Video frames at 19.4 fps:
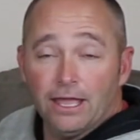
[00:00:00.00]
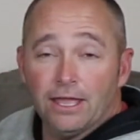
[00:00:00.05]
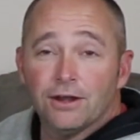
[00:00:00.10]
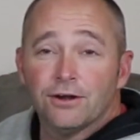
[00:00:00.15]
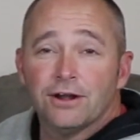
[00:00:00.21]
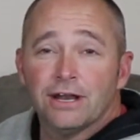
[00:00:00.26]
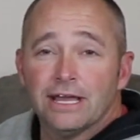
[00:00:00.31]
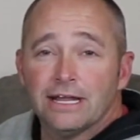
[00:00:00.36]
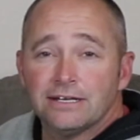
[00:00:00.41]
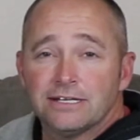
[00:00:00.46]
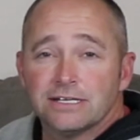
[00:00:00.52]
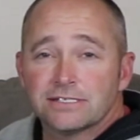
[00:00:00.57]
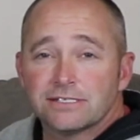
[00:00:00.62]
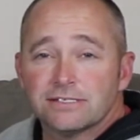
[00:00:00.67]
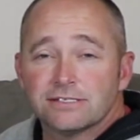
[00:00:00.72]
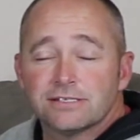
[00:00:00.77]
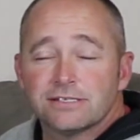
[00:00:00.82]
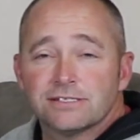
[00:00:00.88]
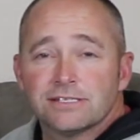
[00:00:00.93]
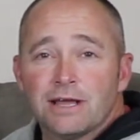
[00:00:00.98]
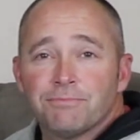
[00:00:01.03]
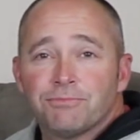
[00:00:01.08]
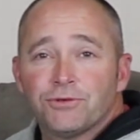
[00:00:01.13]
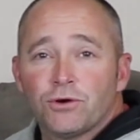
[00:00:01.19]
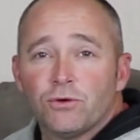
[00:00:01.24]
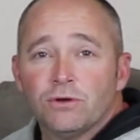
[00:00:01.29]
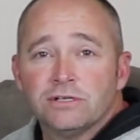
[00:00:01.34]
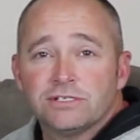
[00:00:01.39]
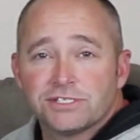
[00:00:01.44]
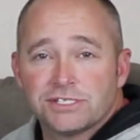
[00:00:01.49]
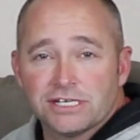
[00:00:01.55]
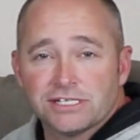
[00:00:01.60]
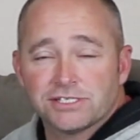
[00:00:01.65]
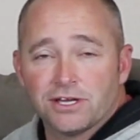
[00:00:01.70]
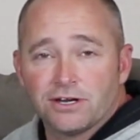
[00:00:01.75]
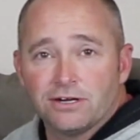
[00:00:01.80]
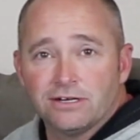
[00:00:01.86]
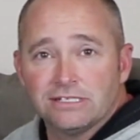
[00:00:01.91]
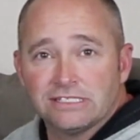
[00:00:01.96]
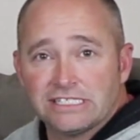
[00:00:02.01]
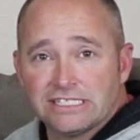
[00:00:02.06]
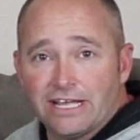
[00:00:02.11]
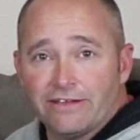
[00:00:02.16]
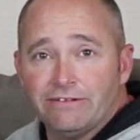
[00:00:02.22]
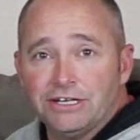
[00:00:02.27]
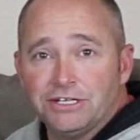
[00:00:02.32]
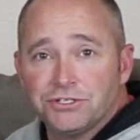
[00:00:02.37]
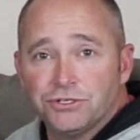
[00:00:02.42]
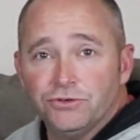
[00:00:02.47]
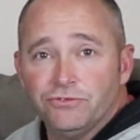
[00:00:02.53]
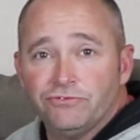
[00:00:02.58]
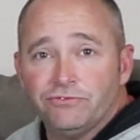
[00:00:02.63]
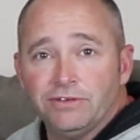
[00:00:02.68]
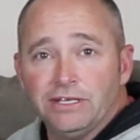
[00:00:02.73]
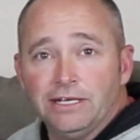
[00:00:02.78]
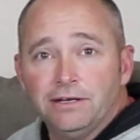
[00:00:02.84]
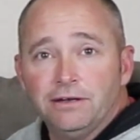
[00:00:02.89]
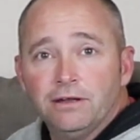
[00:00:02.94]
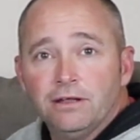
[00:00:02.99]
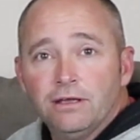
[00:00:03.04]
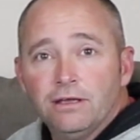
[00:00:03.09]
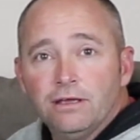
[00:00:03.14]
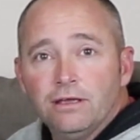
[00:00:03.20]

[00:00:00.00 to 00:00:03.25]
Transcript: Internet distances, I'm throwing 672 feet.